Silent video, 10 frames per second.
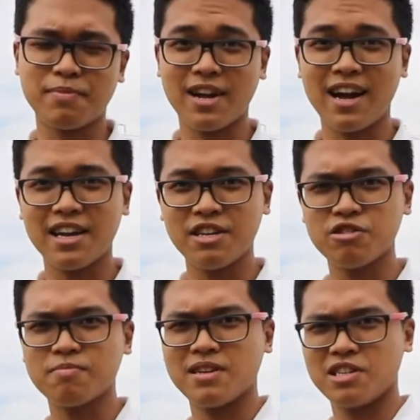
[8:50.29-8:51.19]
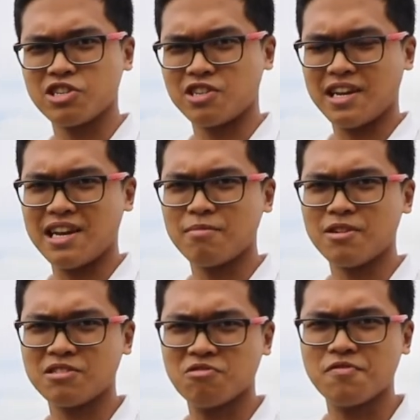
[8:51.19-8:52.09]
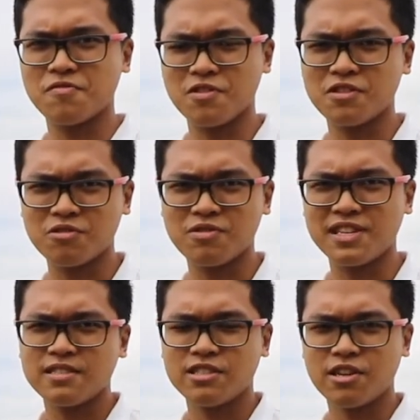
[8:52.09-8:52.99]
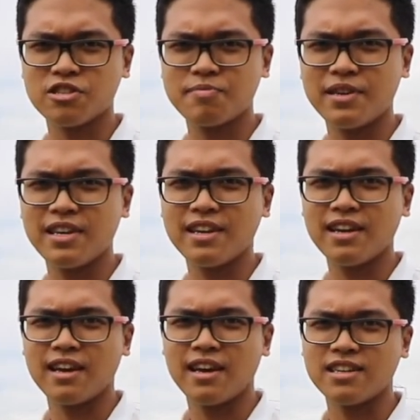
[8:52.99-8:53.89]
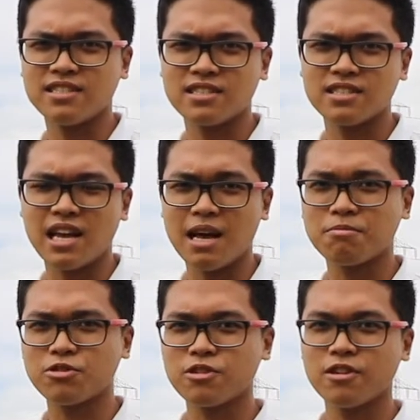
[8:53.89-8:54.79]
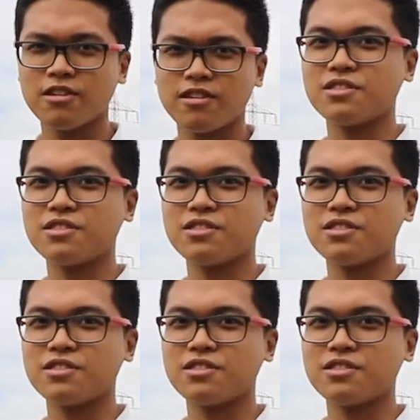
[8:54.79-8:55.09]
but I use my digital camera to refer to the shutter speed and aperture.